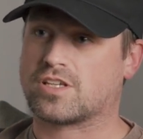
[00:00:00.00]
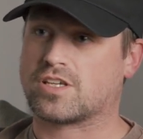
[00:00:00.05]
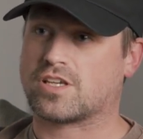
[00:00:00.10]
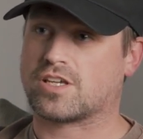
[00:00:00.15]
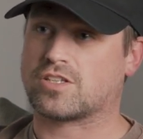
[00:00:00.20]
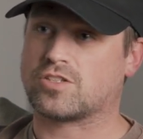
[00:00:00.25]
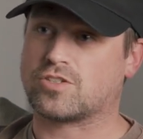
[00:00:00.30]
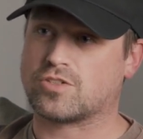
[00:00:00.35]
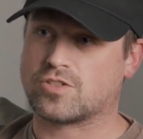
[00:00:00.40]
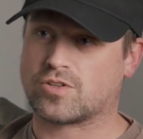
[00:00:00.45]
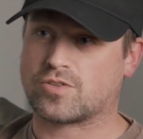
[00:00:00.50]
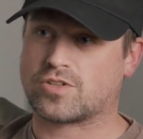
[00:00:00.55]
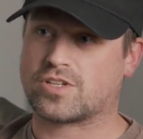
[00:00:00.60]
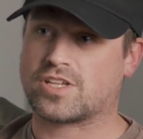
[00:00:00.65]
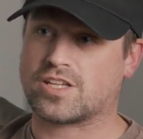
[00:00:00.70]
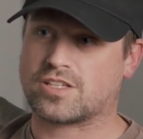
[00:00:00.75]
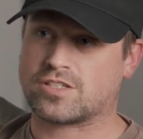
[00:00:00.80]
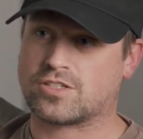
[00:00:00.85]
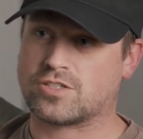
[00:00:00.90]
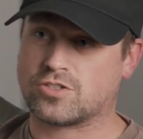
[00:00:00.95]
And you don't
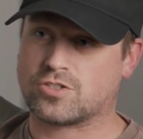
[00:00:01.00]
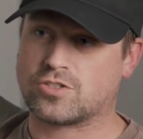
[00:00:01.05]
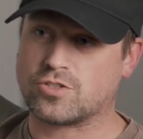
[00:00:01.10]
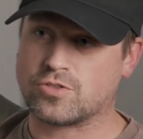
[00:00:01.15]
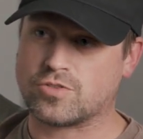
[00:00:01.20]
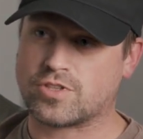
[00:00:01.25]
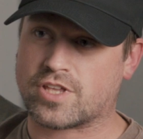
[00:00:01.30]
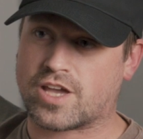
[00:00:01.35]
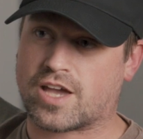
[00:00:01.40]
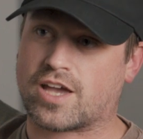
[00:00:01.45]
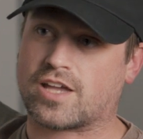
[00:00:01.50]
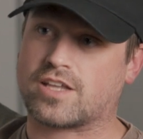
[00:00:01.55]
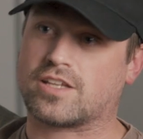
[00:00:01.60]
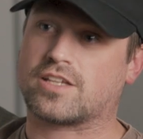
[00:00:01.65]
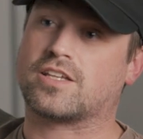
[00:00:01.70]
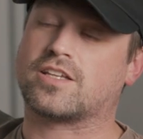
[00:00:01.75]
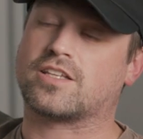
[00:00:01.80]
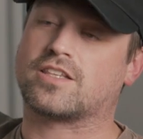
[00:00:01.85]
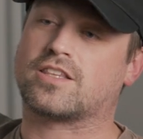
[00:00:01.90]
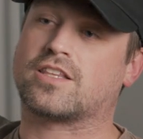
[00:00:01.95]
get to do
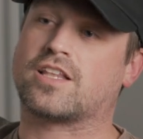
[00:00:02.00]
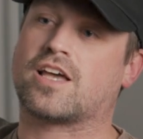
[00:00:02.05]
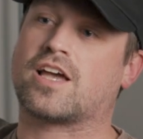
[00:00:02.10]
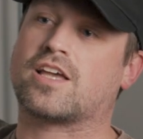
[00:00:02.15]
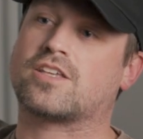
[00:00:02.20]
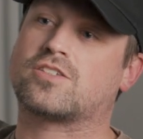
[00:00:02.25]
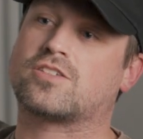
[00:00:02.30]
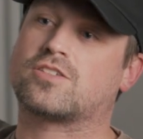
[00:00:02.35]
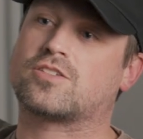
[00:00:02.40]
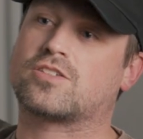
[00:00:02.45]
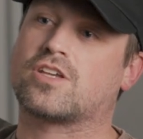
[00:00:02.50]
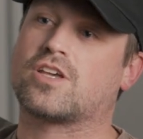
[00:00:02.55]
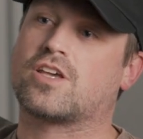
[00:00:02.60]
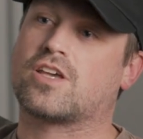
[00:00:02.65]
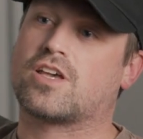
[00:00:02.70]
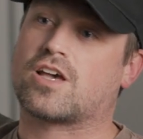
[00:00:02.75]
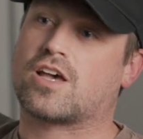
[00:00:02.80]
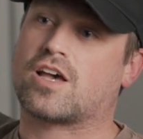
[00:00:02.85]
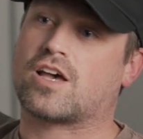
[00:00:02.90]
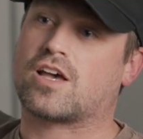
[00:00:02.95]
that unless,
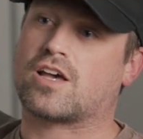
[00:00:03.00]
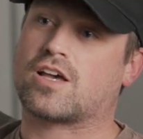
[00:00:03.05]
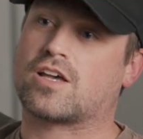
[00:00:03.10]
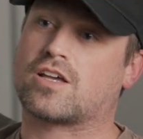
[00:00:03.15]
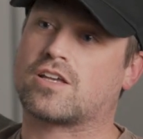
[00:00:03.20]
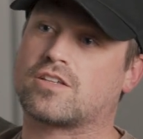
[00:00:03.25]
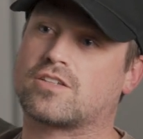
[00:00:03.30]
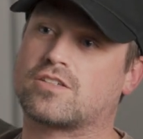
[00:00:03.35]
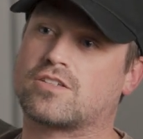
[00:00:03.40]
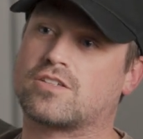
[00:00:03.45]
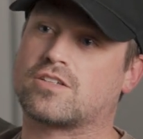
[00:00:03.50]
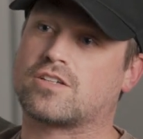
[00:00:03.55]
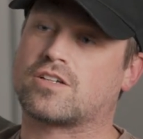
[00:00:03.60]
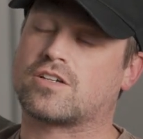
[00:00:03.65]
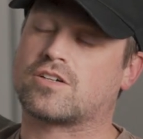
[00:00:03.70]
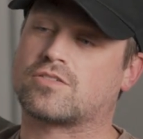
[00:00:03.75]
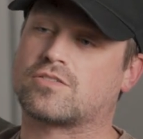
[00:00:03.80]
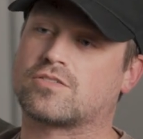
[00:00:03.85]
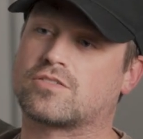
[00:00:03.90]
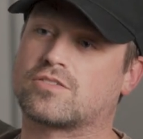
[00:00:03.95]

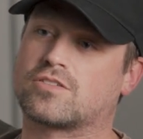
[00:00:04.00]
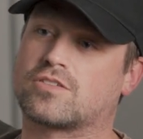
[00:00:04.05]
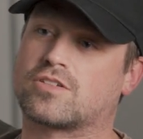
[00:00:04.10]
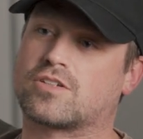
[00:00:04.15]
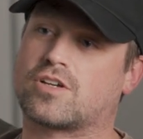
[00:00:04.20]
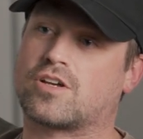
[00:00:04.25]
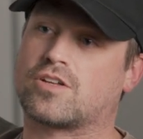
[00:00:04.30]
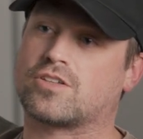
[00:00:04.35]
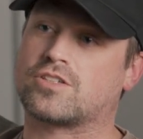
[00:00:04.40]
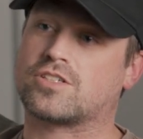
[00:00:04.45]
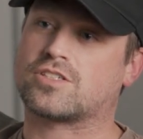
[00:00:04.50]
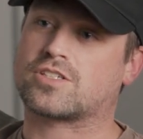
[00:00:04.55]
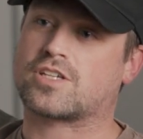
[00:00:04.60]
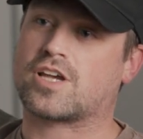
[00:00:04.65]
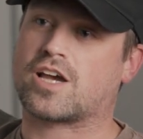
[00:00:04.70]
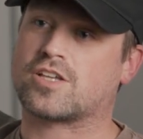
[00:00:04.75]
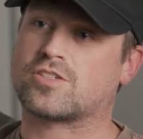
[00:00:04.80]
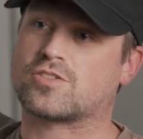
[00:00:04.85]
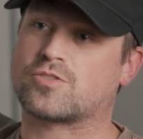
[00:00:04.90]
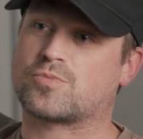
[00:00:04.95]
all these
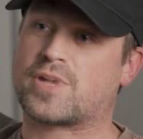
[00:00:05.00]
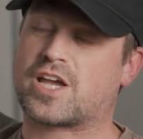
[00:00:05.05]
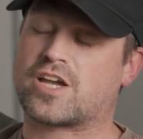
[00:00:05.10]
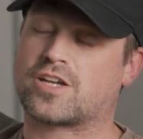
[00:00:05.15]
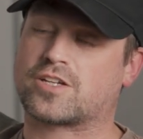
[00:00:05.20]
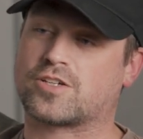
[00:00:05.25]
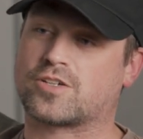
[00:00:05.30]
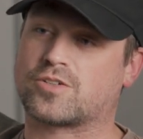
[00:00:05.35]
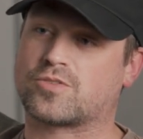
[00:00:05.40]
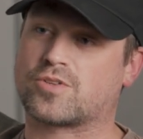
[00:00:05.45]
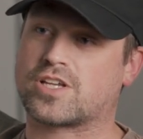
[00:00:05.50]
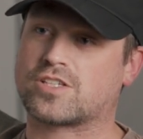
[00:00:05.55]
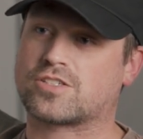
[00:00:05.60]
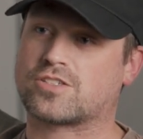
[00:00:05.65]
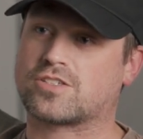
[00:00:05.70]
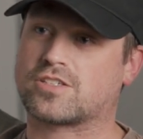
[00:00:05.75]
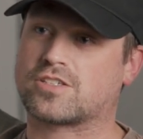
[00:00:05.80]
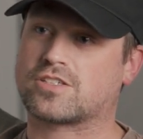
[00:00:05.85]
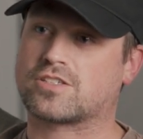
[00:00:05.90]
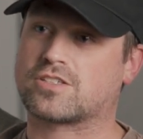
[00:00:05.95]
guys are backyard
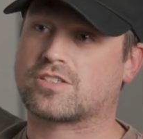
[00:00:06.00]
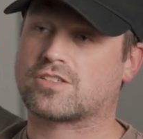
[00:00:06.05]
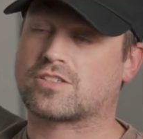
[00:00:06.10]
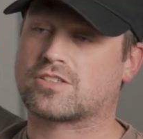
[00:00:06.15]
wrestling.